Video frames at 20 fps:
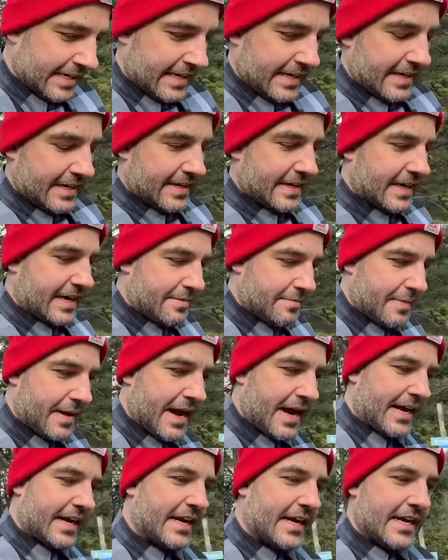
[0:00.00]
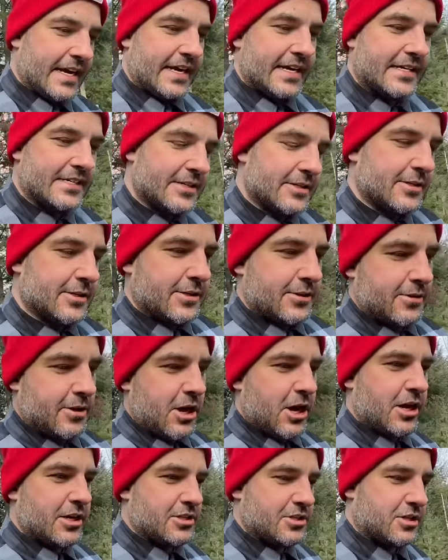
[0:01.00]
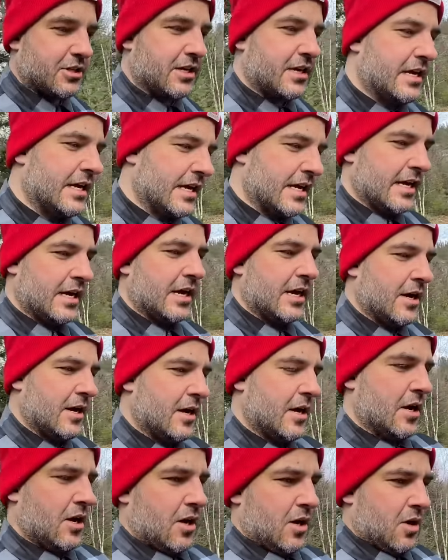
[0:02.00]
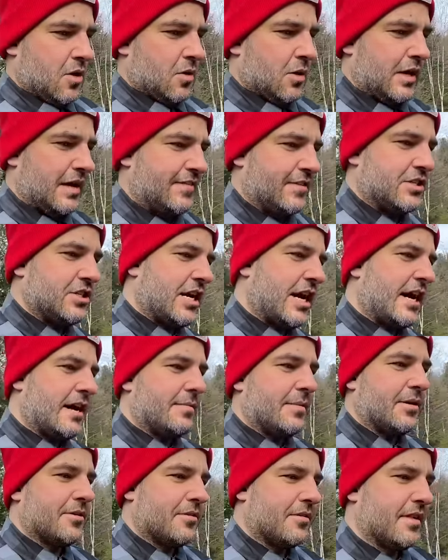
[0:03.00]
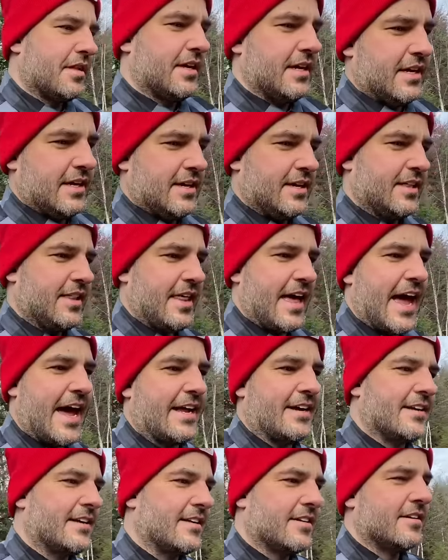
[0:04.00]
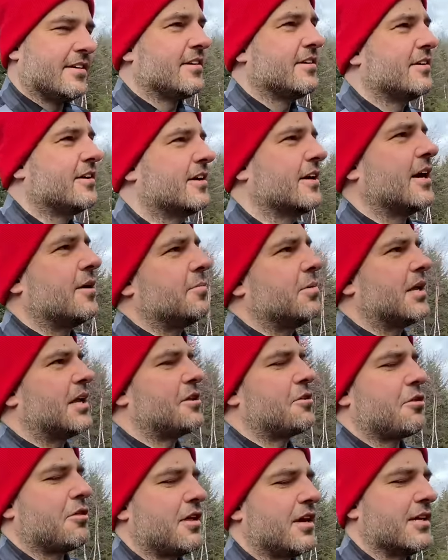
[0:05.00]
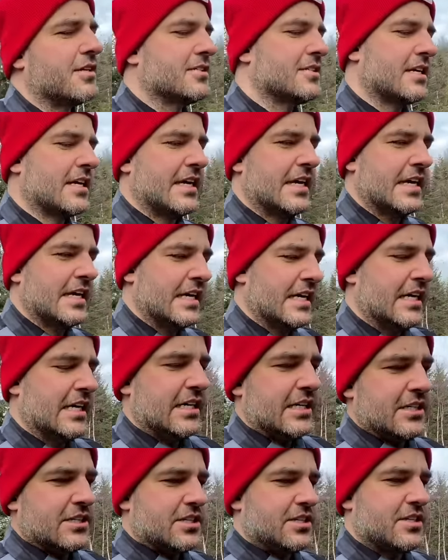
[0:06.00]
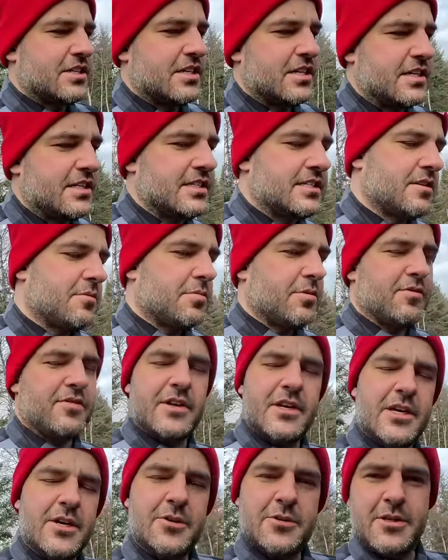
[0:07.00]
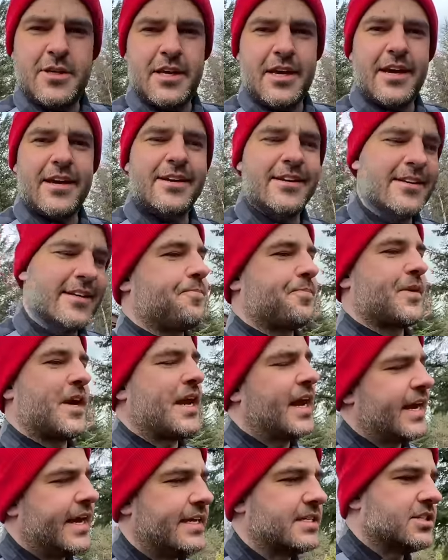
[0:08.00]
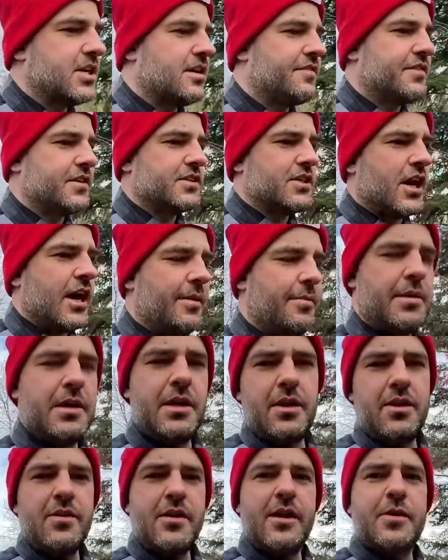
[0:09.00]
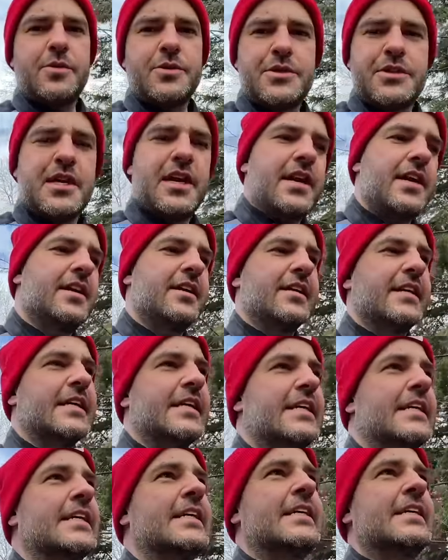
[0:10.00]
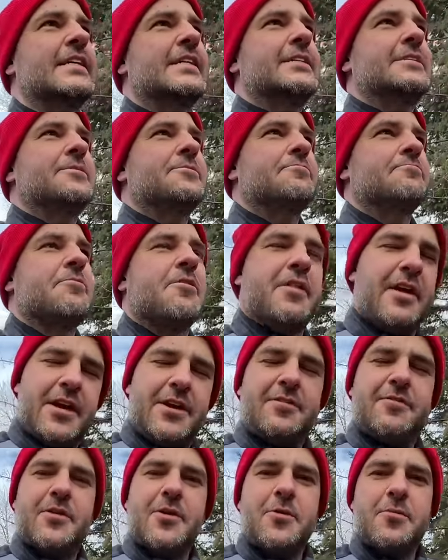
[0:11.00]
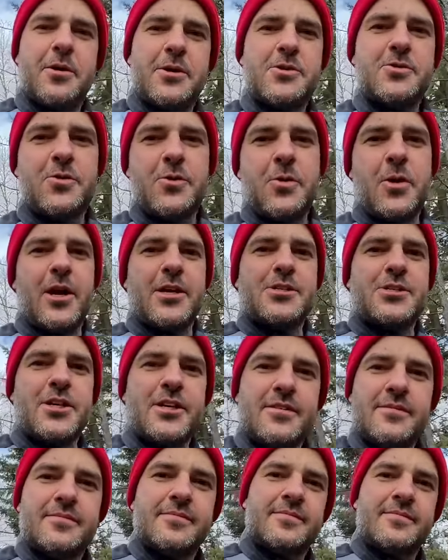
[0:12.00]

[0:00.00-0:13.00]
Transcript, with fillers: I'm gonna get back to the garage and we'll have a chat about the, that and a couple other things. Just a nice simple video today. And I guess off the top here, I will say thank you very much for watching.